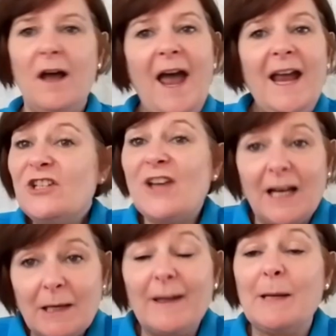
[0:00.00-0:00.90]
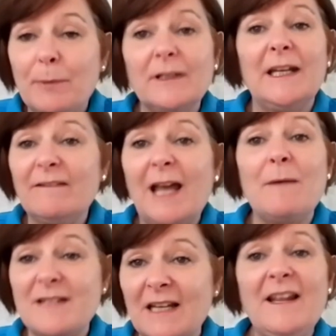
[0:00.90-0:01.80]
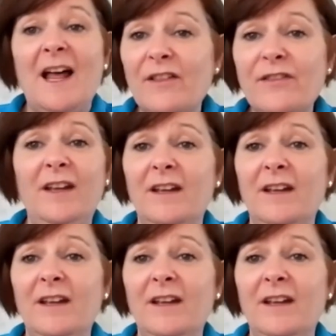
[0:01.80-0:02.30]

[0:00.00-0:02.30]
I genuinely believed I was eating healthy.